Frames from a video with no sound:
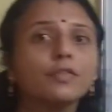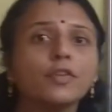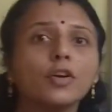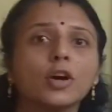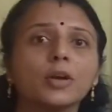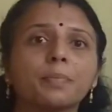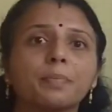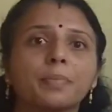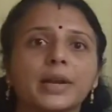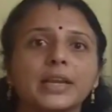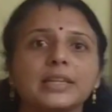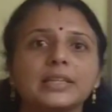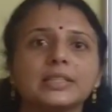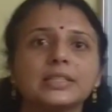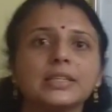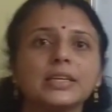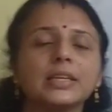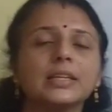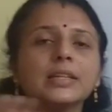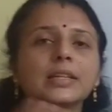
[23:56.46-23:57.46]
for
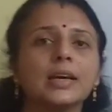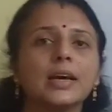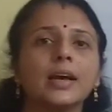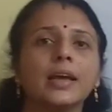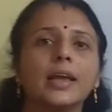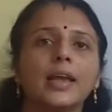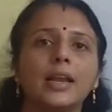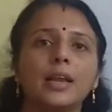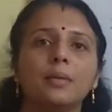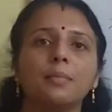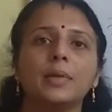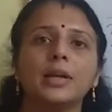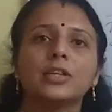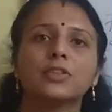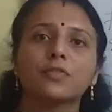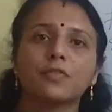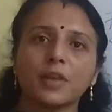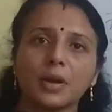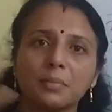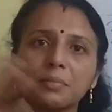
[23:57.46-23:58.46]
printing the
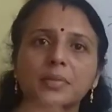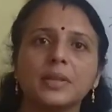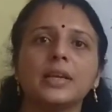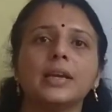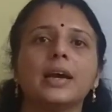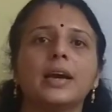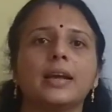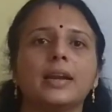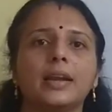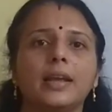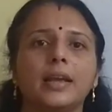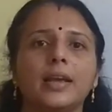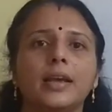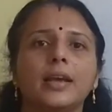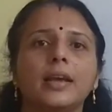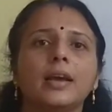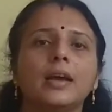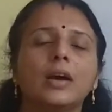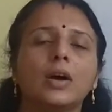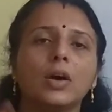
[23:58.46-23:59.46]
element from the
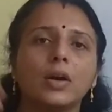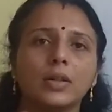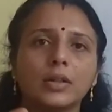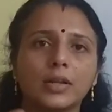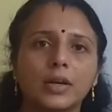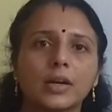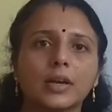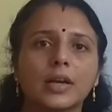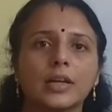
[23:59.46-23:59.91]
array on the